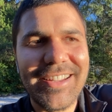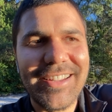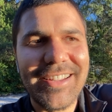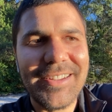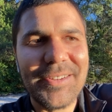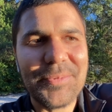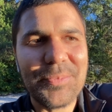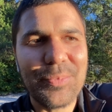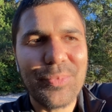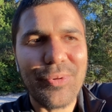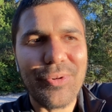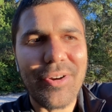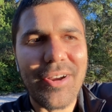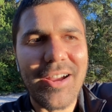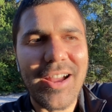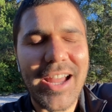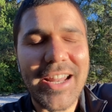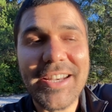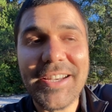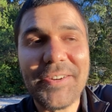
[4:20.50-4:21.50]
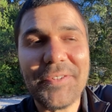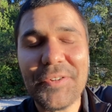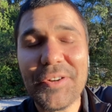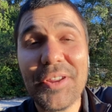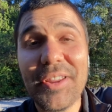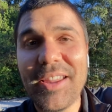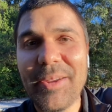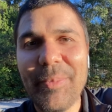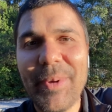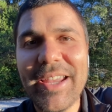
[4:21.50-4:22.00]
I didn't even know
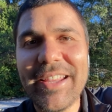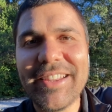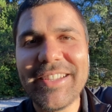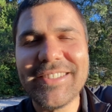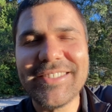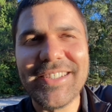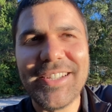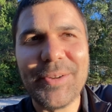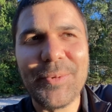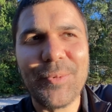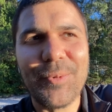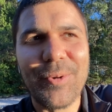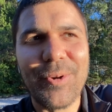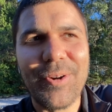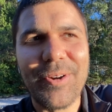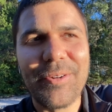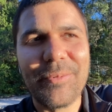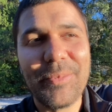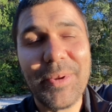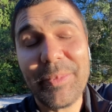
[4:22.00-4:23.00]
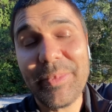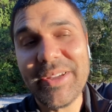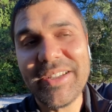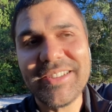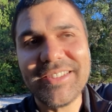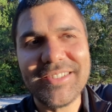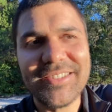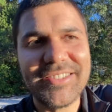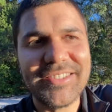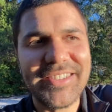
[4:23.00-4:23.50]
they make these anymore. Maybe
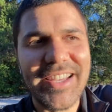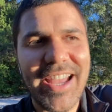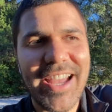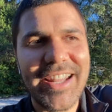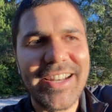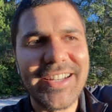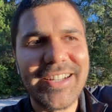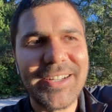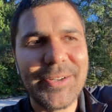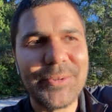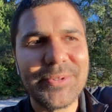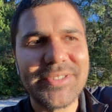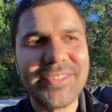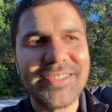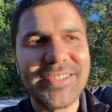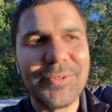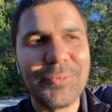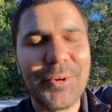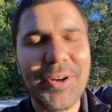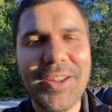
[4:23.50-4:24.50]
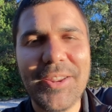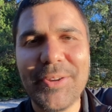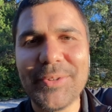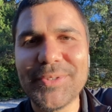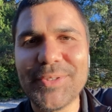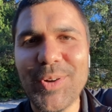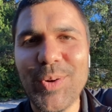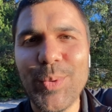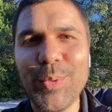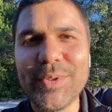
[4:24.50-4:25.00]
he just had it. It was one of those
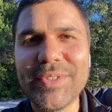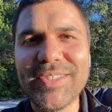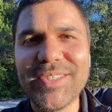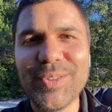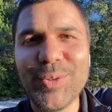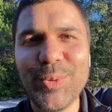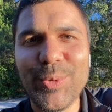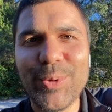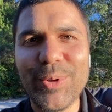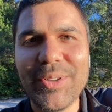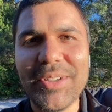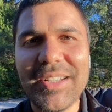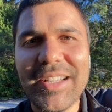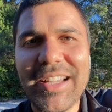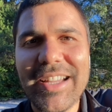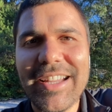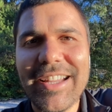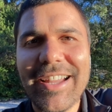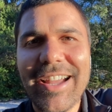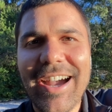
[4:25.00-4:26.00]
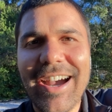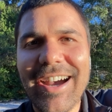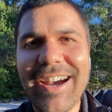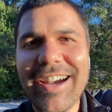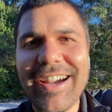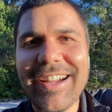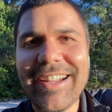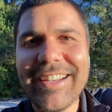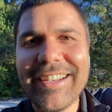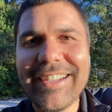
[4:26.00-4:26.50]
old school
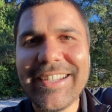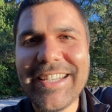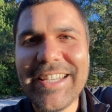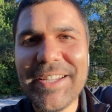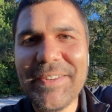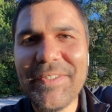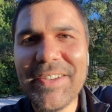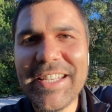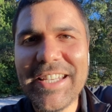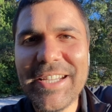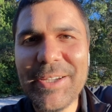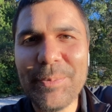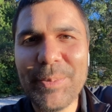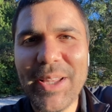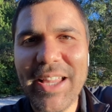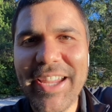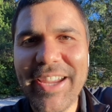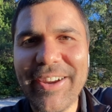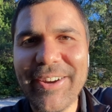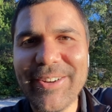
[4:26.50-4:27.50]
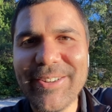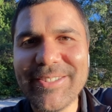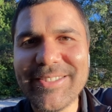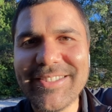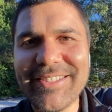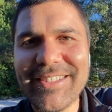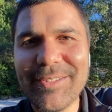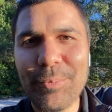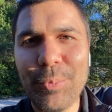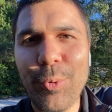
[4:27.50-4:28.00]
DVD
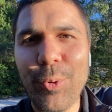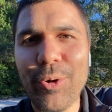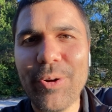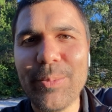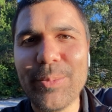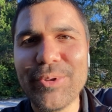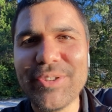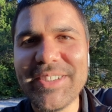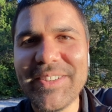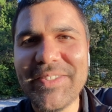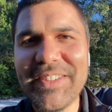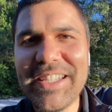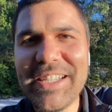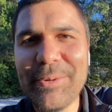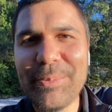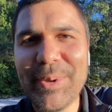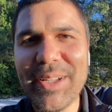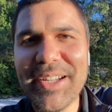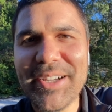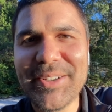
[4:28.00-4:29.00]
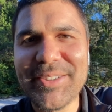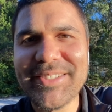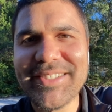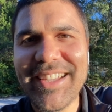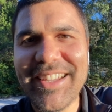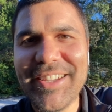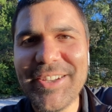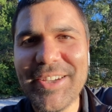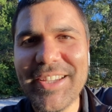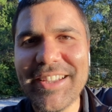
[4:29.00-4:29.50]
players, portable DVD players
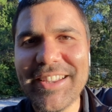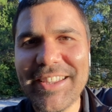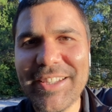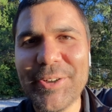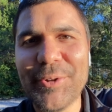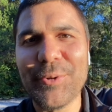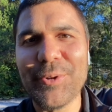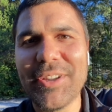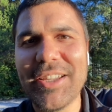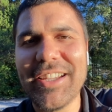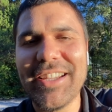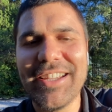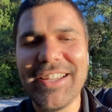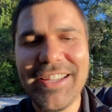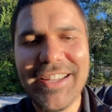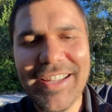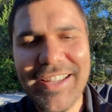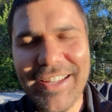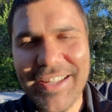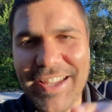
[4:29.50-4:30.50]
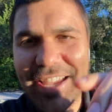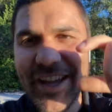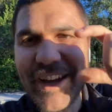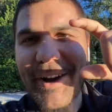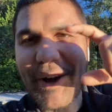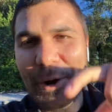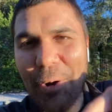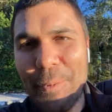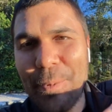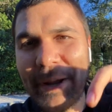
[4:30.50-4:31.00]
that you can literally
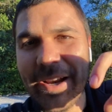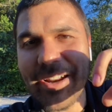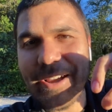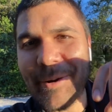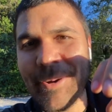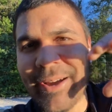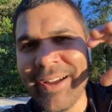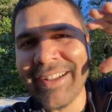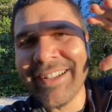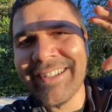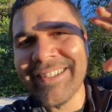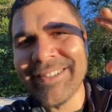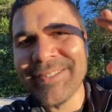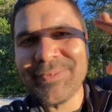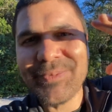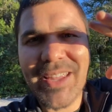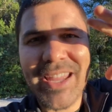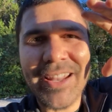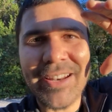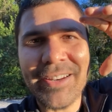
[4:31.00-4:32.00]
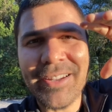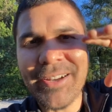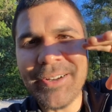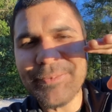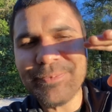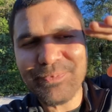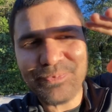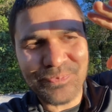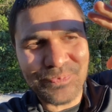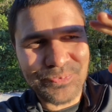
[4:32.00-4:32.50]
open up
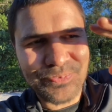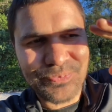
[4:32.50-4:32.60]
and